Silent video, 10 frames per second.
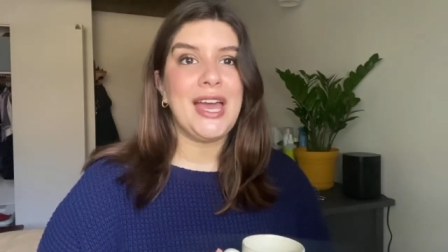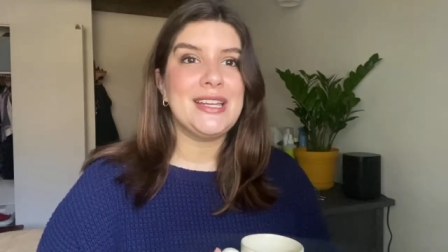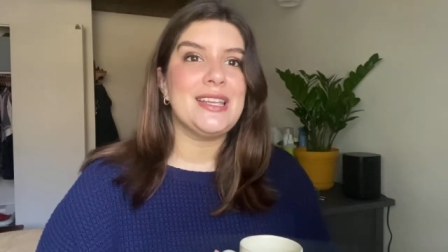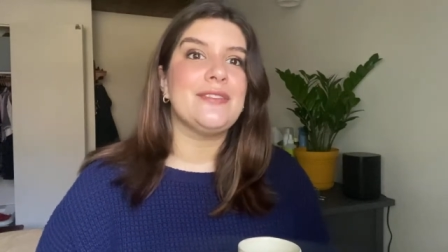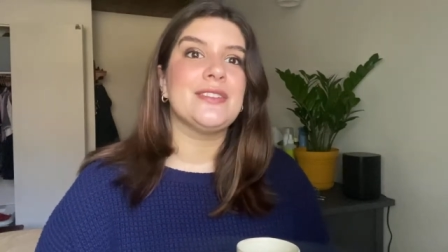I
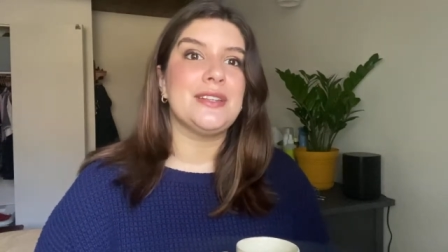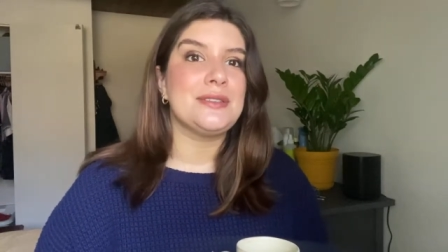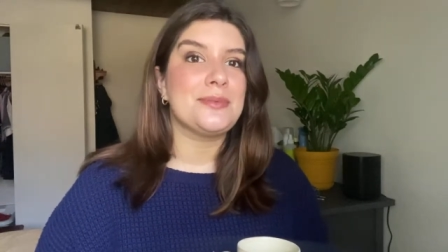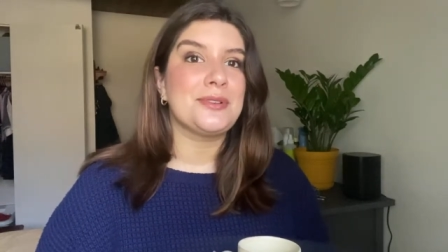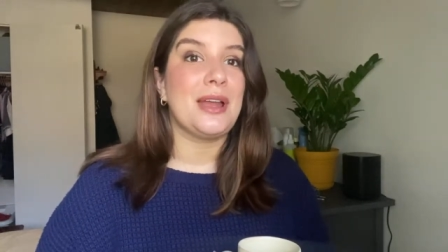definitely
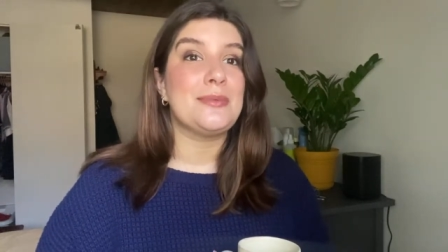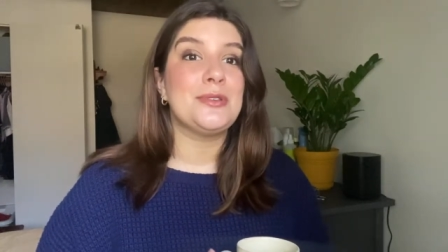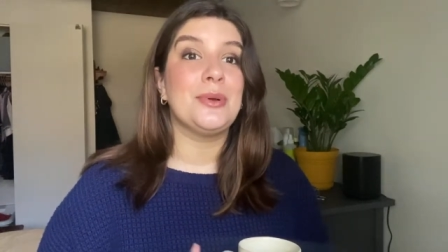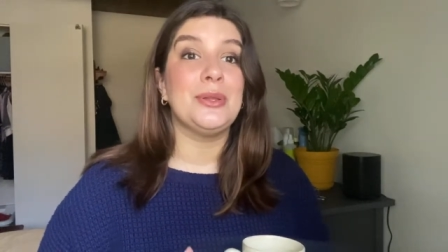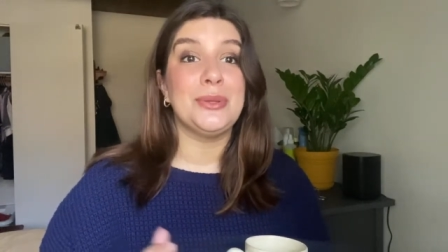subscribe
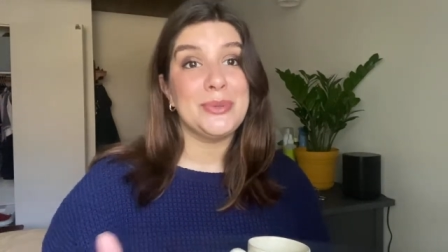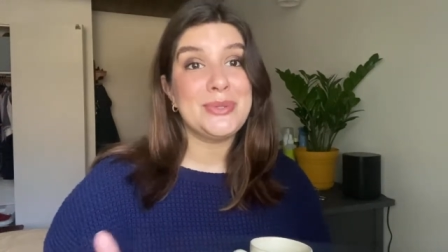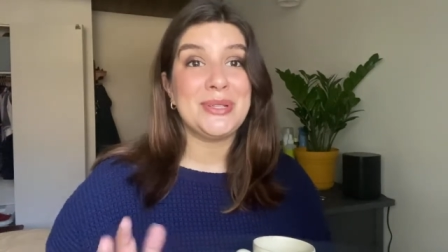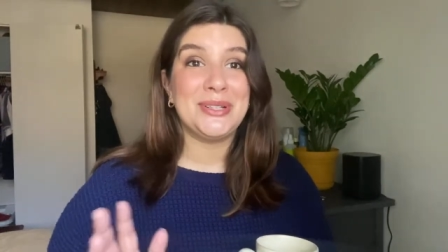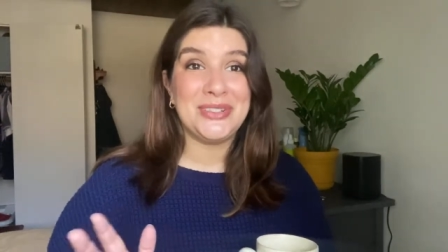to a
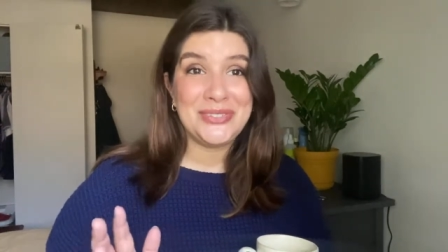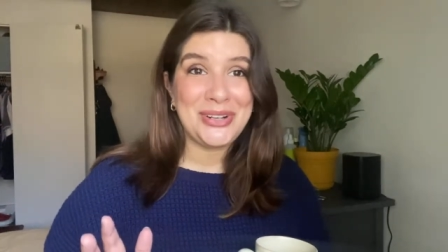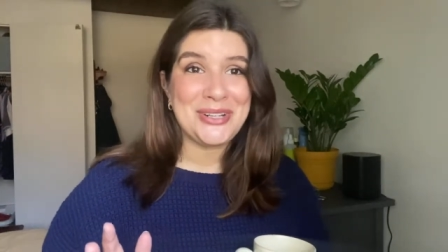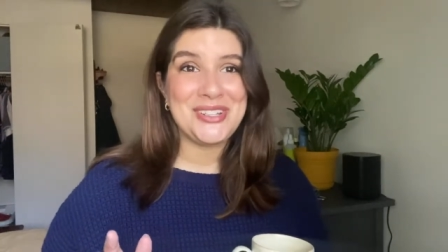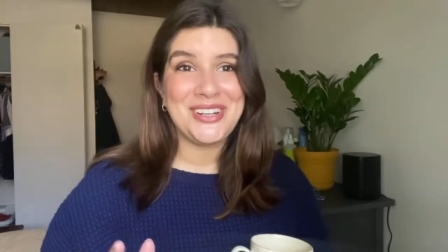looser
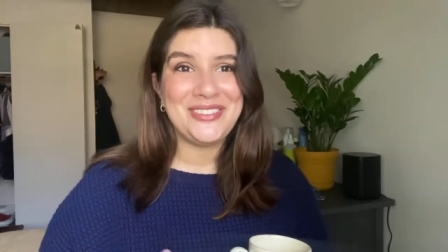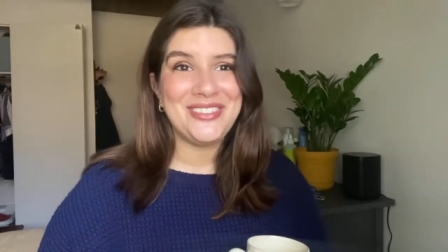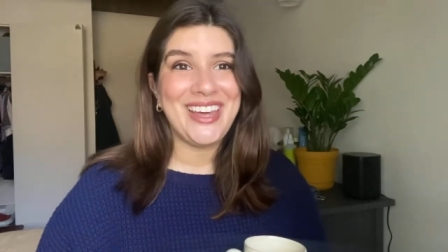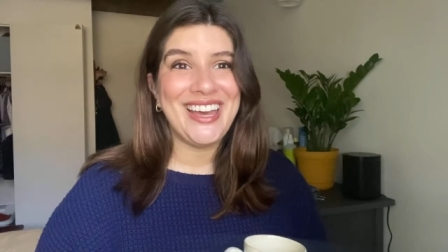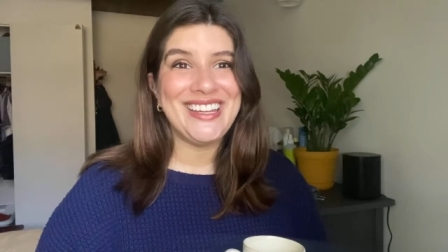version of
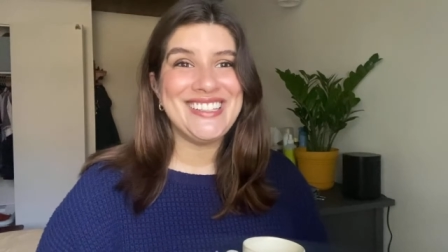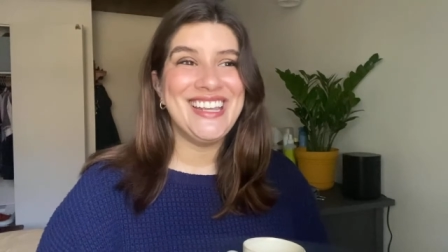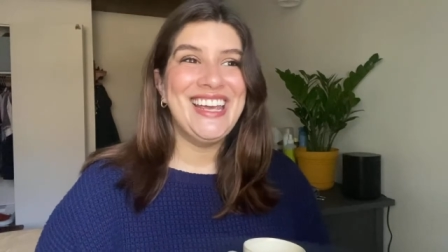that